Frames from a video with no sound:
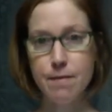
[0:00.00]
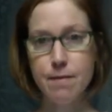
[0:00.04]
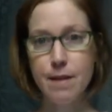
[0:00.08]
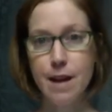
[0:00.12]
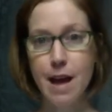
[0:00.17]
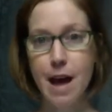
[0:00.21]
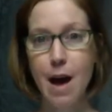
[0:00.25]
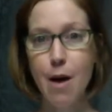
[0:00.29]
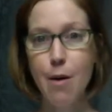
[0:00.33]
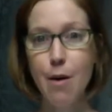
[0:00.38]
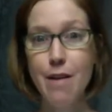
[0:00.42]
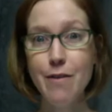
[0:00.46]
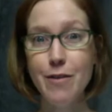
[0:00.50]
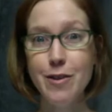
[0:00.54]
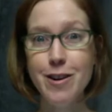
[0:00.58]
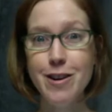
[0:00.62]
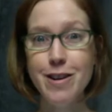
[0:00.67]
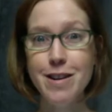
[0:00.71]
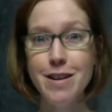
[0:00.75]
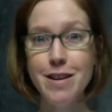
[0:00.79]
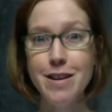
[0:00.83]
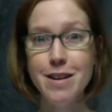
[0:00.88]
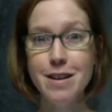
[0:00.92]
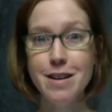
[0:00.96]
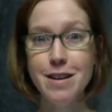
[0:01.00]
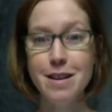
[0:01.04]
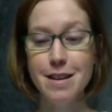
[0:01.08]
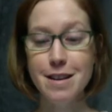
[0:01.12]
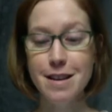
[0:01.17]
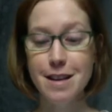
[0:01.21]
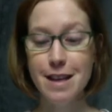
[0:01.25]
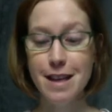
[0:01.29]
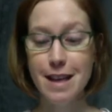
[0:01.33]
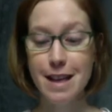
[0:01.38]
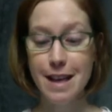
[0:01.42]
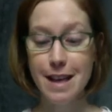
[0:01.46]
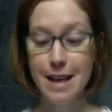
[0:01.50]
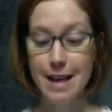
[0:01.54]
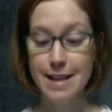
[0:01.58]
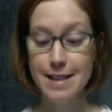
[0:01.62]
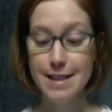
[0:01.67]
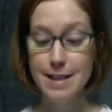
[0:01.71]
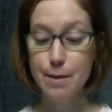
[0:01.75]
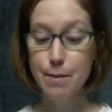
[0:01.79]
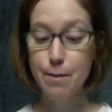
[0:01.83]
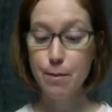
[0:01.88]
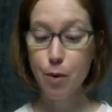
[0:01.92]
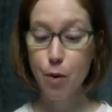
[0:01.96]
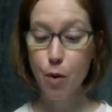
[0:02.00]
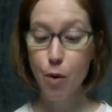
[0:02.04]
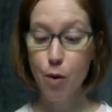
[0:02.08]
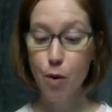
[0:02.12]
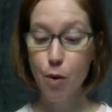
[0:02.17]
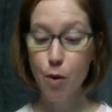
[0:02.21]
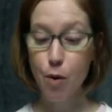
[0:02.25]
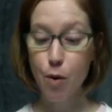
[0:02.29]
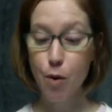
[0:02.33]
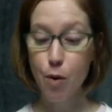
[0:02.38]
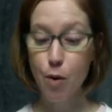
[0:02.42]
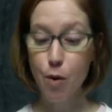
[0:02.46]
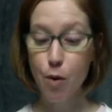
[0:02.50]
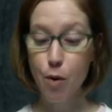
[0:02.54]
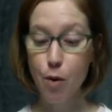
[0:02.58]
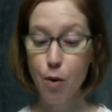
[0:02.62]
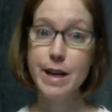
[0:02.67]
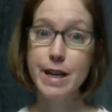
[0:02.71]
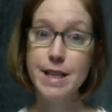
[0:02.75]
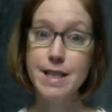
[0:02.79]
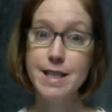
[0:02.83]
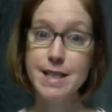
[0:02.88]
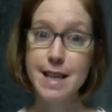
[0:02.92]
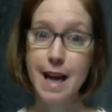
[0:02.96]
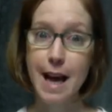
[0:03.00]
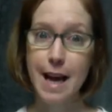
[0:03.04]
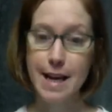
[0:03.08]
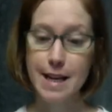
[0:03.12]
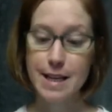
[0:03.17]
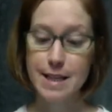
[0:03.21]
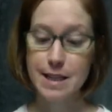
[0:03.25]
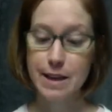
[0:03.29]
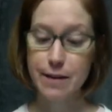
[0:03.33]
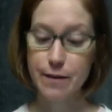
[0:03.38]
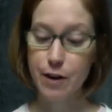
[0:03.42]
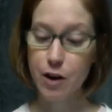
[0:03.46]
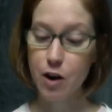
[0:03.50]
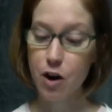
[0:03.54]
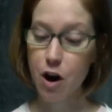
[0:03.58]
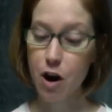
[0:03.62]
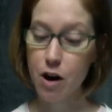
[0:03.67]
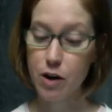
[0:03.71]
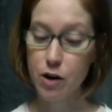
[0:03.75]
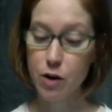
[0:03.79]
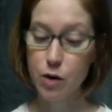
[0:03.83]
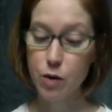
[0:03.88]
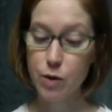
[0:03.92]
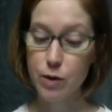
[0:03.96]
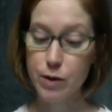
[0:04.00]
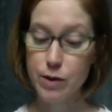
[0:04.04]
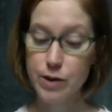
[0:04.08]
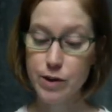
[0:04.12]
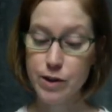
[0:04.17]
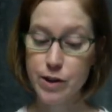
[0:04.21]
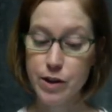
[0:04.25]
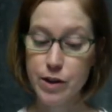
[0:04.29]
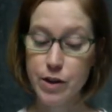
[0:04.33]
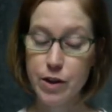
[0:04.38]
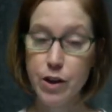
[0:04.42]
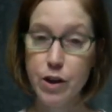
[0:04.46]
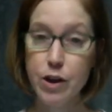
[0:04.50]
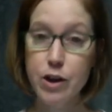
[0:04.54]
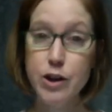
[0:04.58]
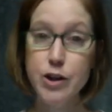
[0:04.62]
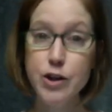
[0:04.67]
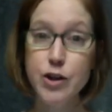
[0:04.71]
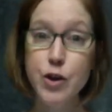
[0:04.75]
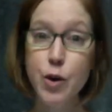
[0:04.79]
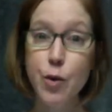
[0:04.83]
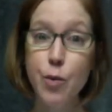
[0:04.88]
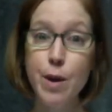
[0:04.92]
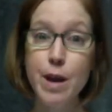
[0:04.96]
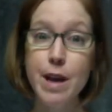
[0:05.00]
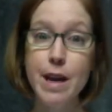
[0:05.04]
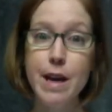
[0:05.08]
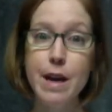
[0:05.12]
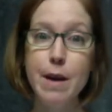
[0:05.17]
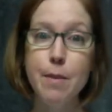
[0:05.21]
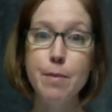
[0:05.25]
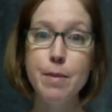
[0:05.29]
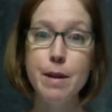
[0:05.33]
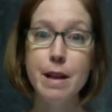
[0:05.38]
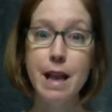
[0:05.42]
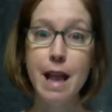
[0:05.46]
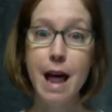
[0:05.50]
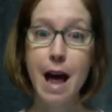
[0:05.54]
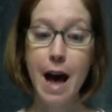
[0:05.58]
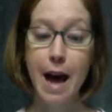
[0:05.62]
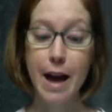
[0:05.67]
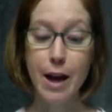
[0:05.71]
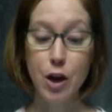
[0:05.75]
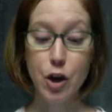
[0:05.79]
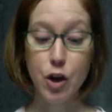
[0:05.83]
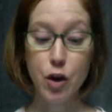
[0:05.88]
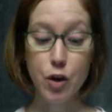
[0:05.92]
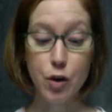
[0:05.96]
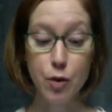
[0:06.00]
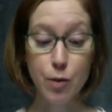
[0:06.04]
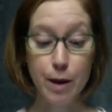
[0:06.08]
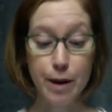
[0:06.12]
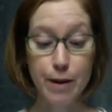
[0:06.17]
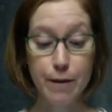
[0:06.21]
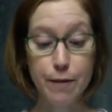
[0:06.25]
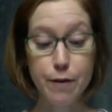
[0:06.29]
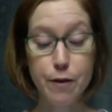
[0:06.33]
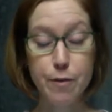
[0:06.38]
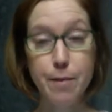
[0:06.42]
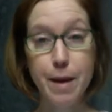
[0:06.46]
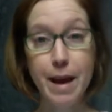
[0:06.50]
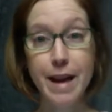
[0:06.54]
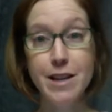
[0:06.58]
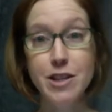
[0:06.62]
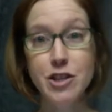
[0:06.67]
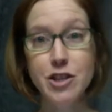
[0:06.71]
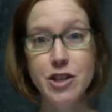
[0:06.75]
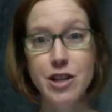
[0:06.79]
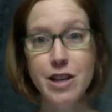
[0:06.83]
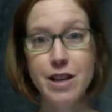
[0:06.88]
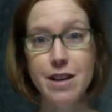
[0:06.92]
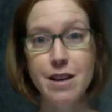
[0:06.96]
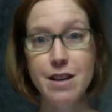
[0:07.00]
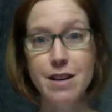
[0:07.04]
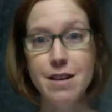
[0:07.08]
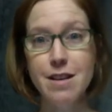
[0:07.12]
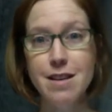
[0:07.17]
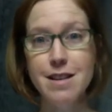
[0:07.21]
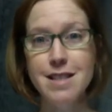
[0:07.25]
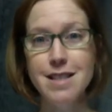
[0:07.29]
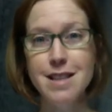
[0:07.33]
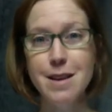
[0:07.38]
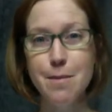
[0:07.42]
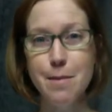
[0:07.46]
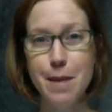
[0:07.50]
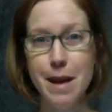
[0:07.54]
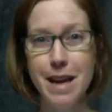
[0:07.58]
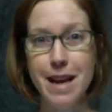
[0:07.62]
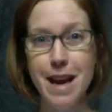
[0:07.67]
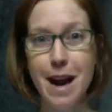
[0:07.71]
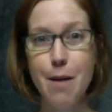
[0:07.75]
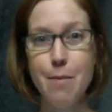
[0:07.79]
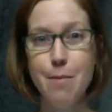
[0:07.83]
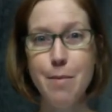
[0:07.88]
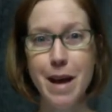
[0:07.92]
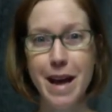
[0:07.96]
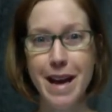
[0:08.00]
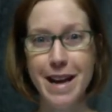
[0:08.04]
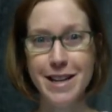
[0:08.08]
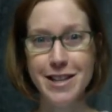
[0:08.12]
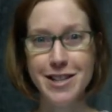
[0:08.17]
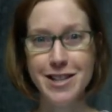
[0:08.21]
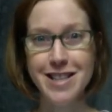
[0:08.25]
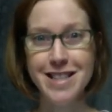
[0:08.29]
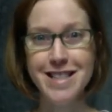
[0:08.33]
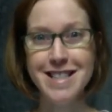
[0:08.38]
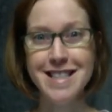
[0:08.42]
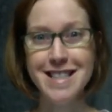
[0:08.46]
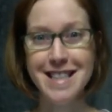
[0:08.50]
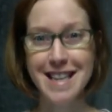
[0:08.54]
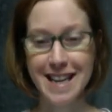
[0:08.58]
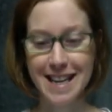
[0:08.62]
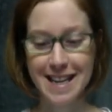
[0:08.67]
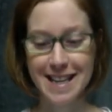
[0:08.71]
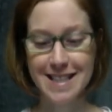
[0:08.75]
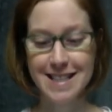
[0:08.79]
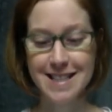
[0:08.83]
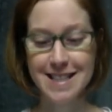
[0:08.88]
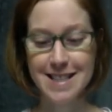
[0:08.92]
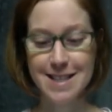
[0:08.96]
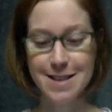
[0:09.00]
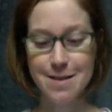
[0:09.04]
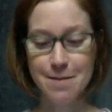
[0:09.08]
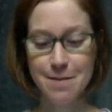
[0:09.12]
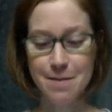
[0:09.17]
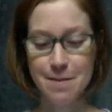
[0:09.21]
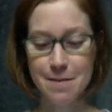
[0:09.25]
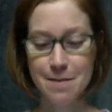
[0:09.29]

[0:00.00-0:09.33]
However, it's important to read scientific articles so we can apply new information to meet our patients' needs.